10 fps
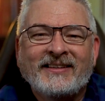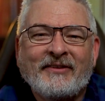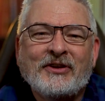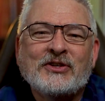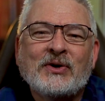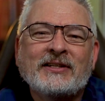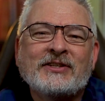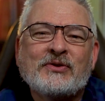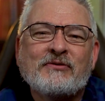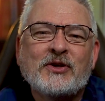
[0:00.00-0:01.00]
If you enjoyed
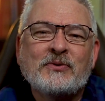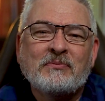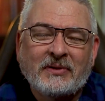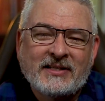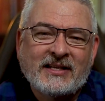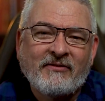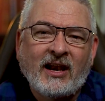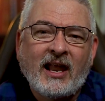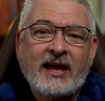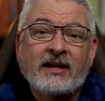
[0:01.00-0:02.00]
this review, please give it
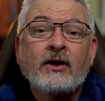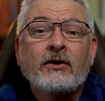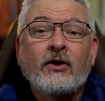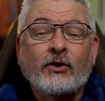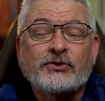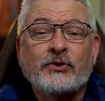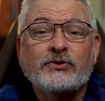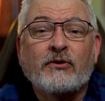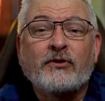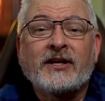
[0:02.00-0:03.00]
a like. Also,
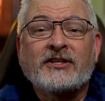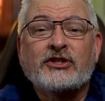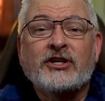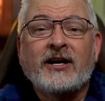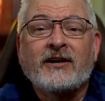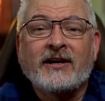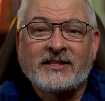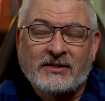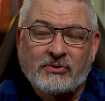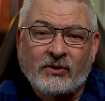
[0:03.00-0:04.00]
don't forget to share
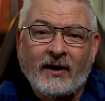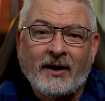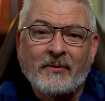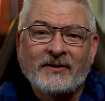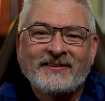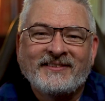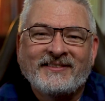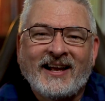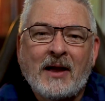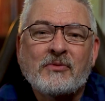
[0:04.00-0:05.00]
and subscribe.
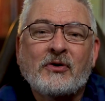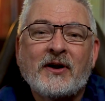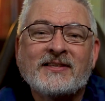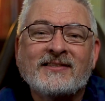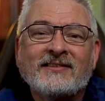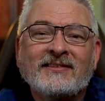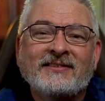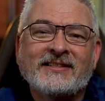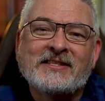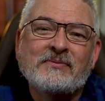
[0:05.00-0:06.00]
I'm Chris.
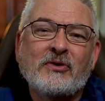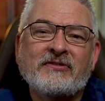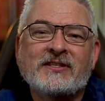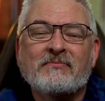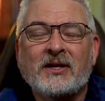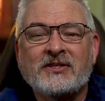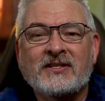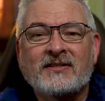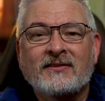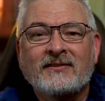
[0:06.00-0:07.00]
This is Movies and
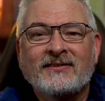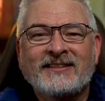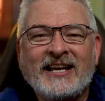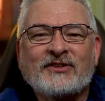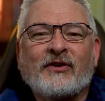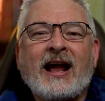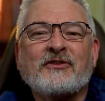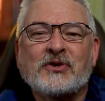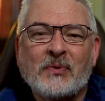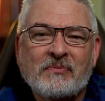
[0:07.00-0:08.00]
Munchies. Thanks for
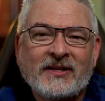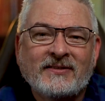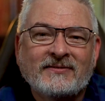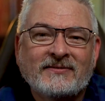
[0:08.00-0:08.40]
couching with me.